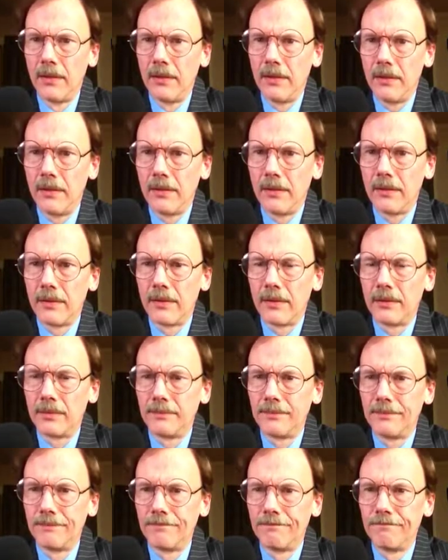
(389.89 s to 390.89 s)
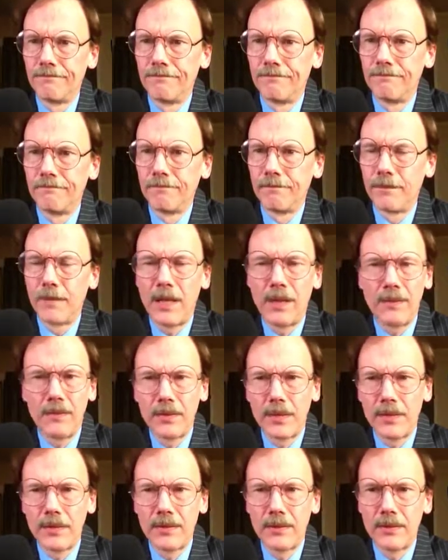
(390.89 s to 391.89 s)
and
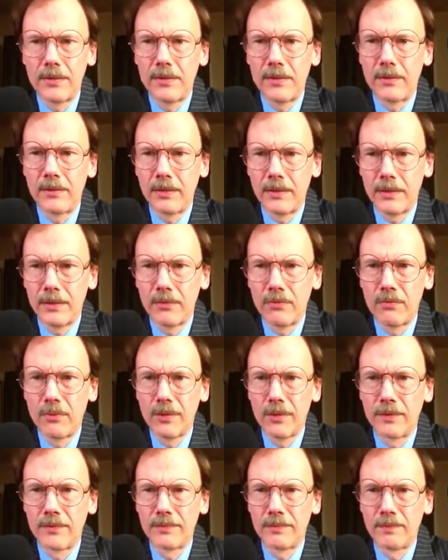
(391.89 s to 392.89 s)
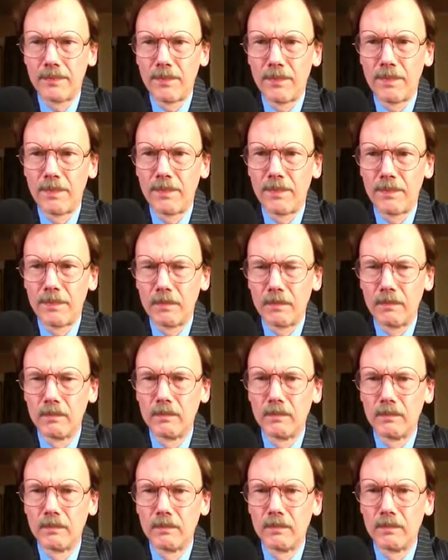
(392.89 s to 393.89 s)
that's what
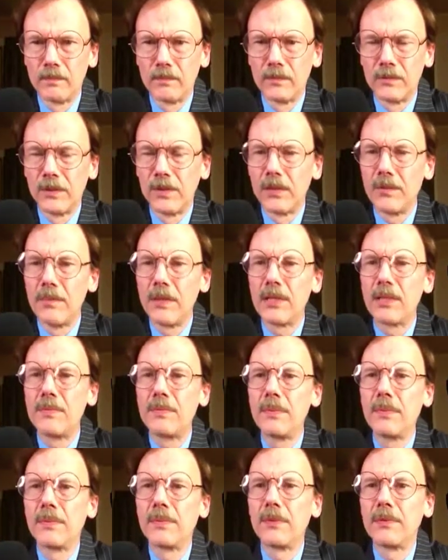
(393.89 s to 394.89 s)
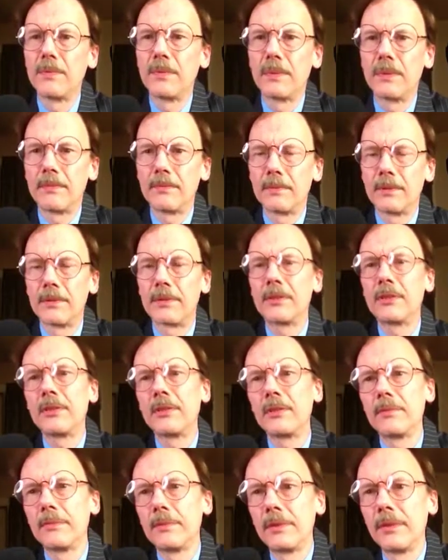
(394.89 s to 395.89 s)
really makes me a little bit
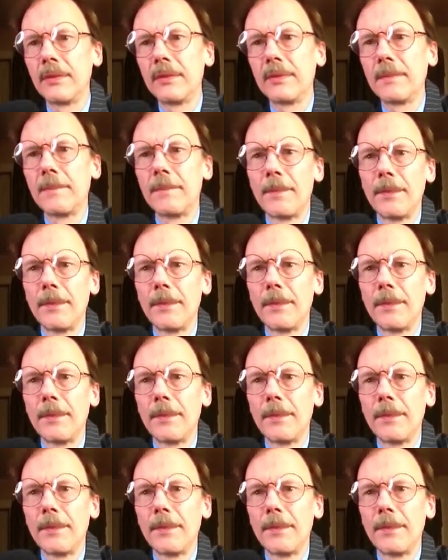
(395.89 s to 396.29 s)
perturbed here.